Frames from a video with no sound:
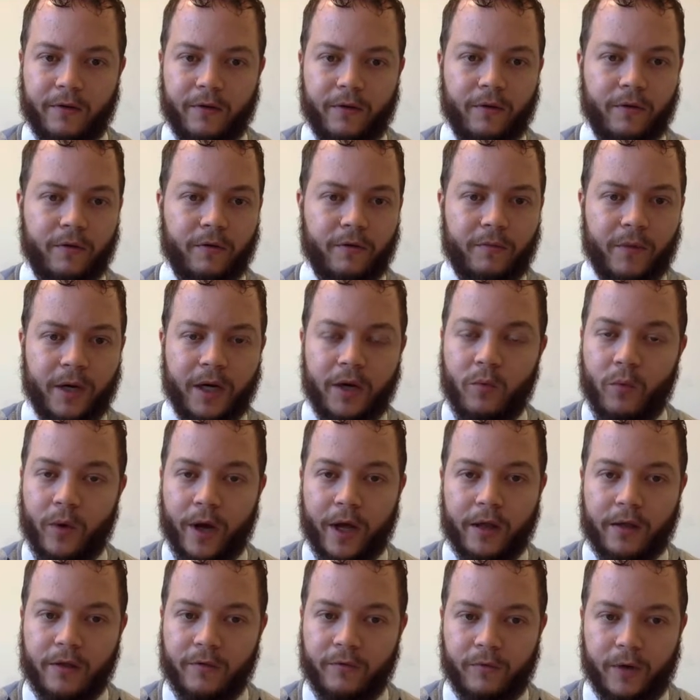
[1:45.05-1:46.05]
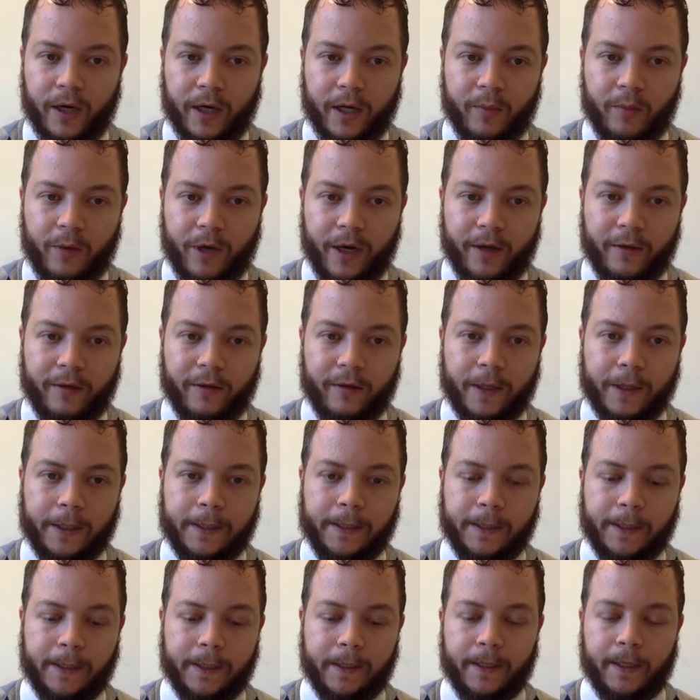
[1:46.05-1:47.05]
So there's many ways of running Python.
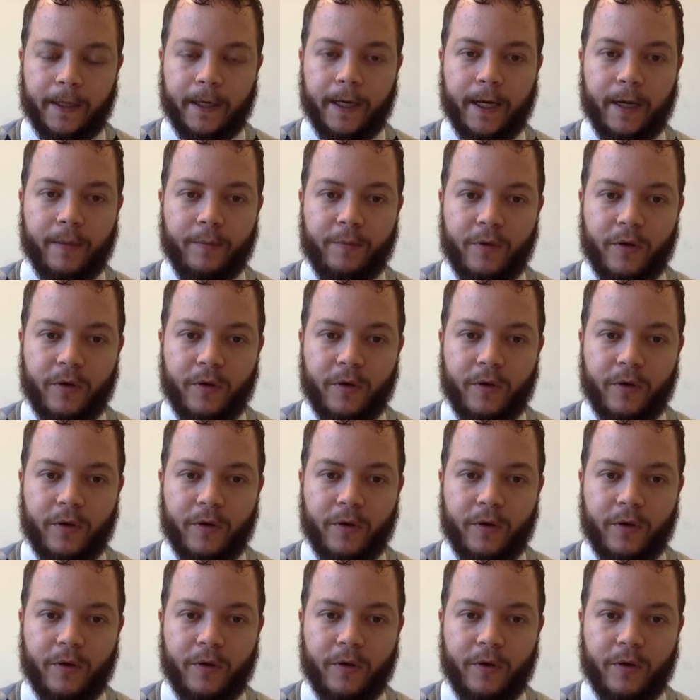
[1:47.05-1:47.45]
Um,